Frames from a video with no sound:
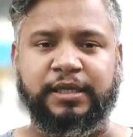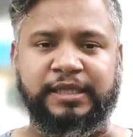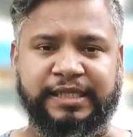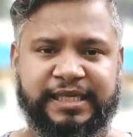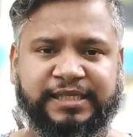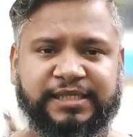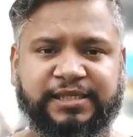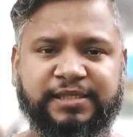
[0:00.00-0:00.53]

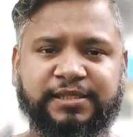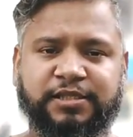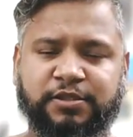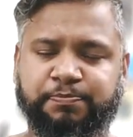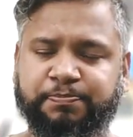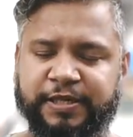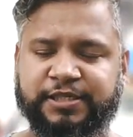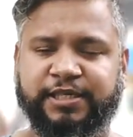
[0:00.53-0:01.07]
This
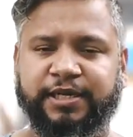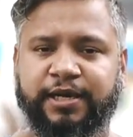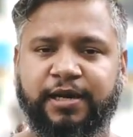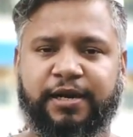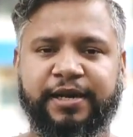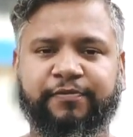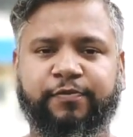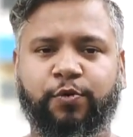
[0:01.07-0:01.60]
especially
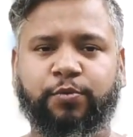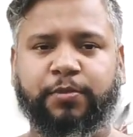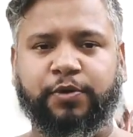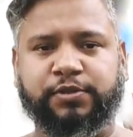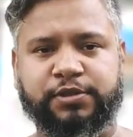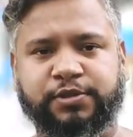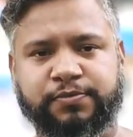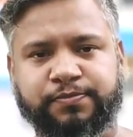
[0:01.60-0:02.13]
regarding phone
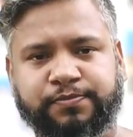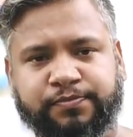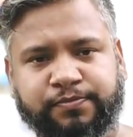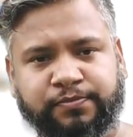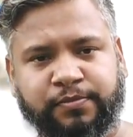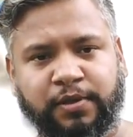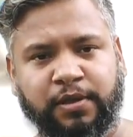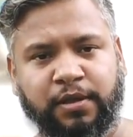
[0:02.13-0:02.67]
mounts.
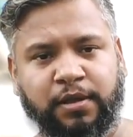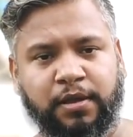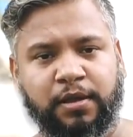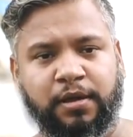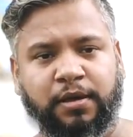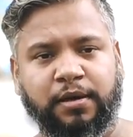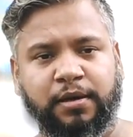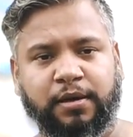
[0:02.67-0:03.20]

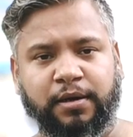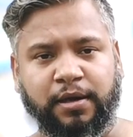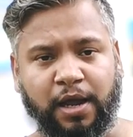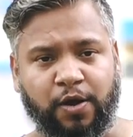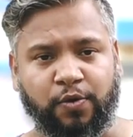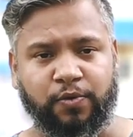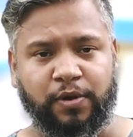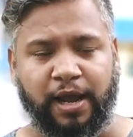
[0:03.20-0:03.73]

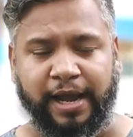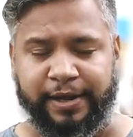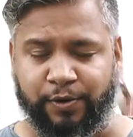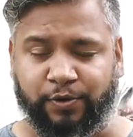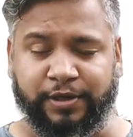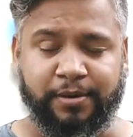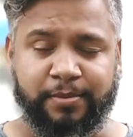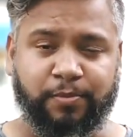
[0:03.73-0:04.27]
Now, I
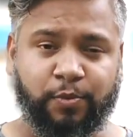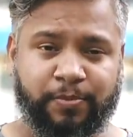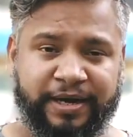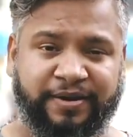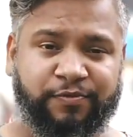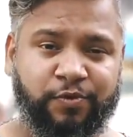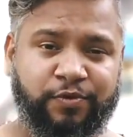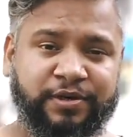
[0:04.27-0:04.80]
know that a
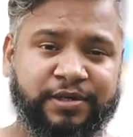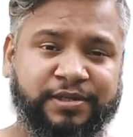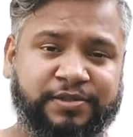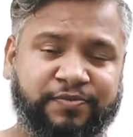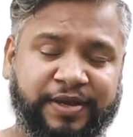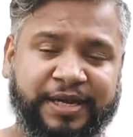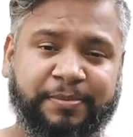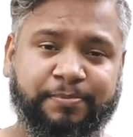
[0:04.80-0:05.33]
mobile phone is a
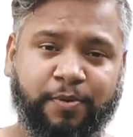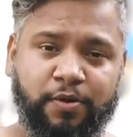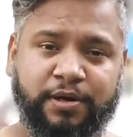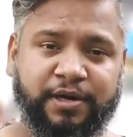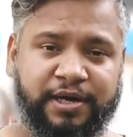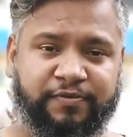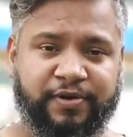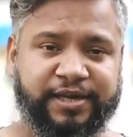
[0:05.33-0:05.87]
very
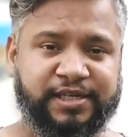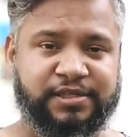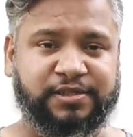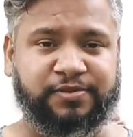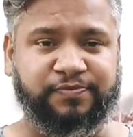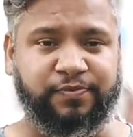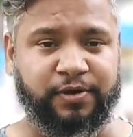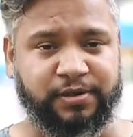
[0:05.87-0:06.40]
important
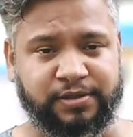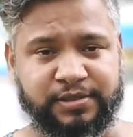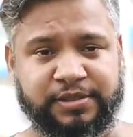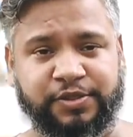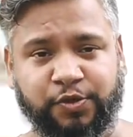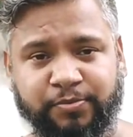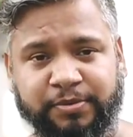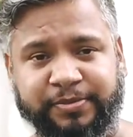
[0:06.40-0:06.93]
device for us as
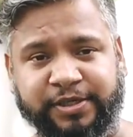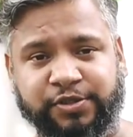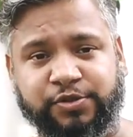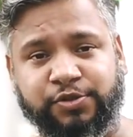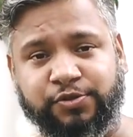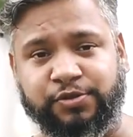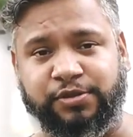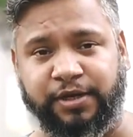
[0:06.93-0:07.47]
human beings to
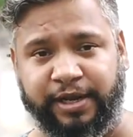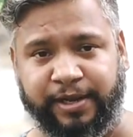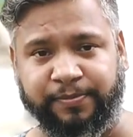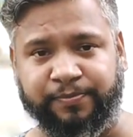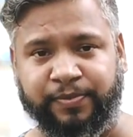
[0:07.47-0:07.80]
use today.